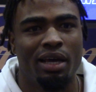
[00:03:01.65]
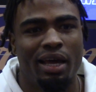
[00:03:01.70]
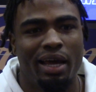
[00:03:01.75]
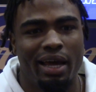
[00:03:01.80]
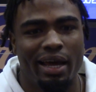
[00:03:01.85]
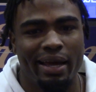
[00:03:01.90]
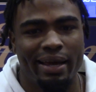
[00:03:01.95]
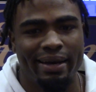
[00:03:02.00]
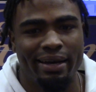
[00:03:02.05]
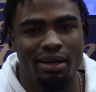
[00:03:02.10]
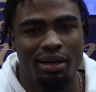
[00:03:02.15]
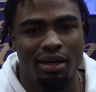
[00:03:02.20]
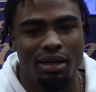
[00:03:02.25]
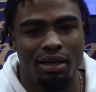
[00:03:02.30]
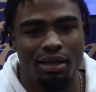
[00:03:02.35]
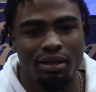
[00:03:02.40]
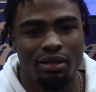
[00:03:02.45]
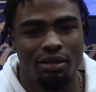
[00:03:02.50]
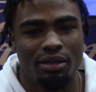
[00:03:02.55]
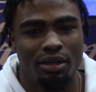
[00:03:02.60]
And
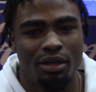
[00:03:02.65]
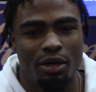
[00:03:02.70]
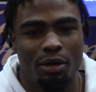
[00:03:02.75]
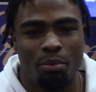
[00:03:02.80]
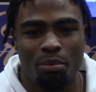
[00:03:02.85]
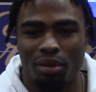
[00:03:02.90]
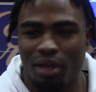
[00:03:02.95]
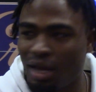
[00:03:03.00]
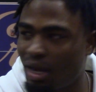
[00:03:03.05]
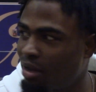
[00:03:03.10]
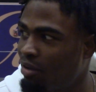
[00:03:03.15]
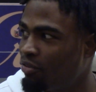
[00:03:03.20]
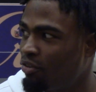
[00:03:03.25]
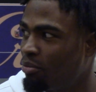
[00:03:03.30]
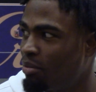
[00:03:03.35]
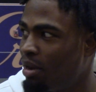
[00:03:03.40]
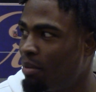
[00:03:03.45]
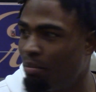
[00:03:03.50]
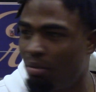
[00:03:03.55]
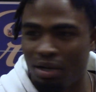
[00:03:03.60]
uh, blocking for
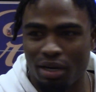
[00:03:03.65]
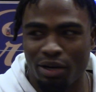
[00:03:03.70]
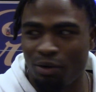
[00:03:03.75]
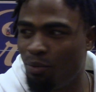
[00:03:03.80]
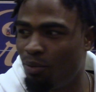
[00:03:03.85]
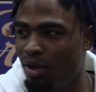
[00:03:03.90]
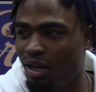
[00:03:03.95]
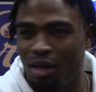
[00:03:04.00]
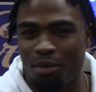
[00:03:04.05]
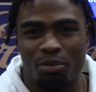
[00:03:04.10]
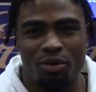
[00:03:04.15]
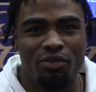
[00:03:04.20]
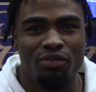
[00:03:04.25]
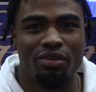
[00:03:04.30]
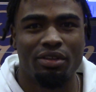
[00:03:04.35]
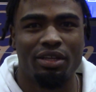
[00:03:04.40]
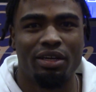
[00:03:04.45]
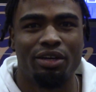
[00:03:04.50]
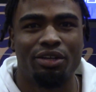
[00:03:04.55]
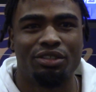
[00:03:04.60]
my buddy Webb
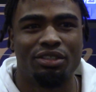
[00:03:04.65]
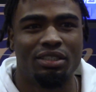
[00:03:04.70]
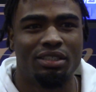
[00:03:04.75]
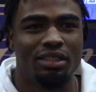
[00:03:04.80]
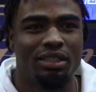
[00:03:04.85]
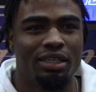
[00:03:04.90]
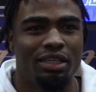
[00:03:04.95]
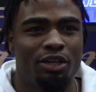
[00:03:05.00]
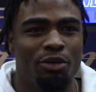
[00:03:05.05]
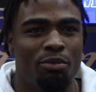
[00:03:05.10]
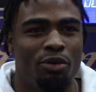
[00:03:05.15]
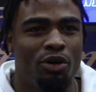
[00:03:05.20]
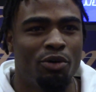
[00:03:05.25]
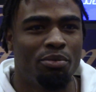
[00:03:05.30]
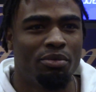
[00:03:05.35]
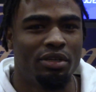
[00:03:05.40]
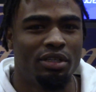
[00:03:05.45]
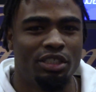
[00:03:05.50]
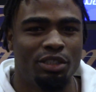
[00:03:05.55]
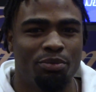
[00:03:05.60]
over there just to get him
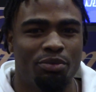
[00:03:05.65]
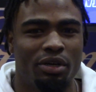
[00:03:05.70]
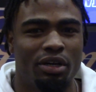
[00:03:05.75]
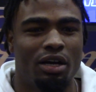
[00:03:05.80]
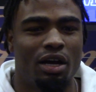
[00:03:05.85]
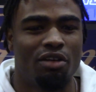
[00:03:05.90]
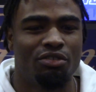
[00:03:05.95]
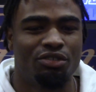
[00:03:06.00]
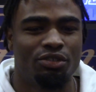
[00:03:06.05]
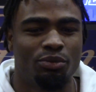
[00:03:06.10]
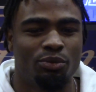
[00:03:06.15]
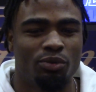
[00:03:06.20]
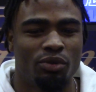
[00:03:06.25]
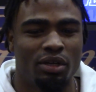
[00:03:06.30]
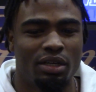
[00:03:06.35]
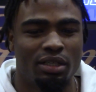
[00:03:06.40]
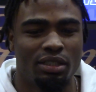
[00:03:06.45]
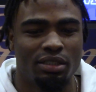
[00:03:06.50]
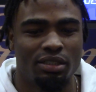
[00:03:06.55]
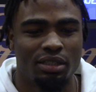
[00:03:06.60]
open to spring off some
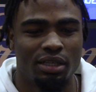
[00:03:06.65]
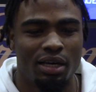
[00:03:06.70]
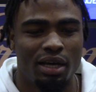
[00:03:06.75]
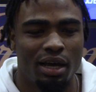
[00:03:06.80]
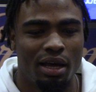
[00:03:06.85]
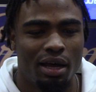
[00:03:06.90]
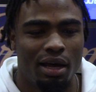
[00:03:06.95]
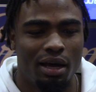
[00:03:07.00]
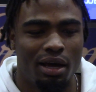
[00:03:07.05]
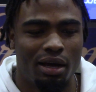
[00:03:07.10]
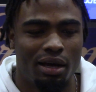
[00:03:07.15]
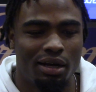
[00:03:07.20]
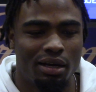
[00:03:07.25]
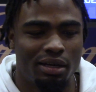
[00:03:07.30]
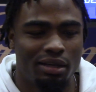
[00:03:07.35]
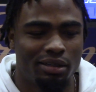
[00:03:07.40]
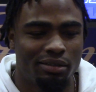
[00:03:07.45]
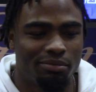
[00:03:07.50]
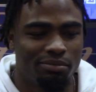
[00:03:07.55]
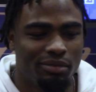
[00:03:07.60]
runs.
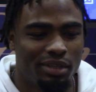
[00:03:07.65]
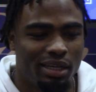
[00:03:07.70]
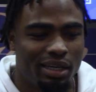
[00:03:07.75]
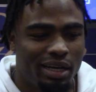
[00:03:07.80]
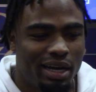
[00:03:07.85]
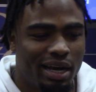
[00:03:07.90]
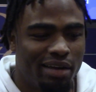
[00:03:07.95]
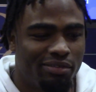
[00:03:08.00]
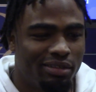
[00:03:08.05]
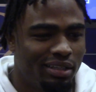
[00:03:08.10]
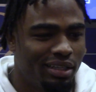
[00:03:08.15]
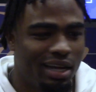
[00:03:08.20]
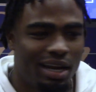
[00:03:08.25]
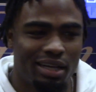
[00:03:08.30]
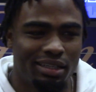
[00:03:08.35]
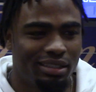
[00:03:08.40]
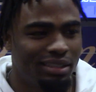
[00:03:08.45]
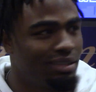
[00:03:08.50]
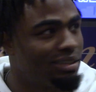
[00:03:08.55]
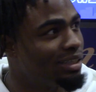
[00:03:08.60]
Uh, and after that, I
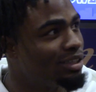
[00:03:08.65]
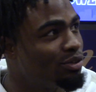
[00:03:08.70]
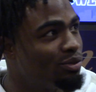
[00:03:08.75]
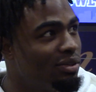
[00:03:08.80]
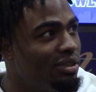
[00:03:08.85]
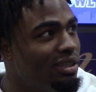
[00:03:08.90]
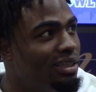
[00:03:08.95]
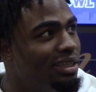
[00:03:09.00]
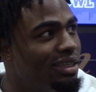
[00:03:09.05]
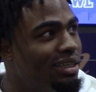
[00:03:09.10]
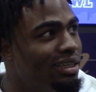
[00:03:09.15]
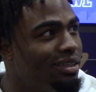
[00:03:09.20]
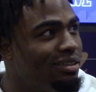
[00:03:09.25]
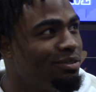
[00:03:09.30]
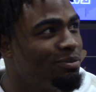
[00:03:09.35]
think that's really it.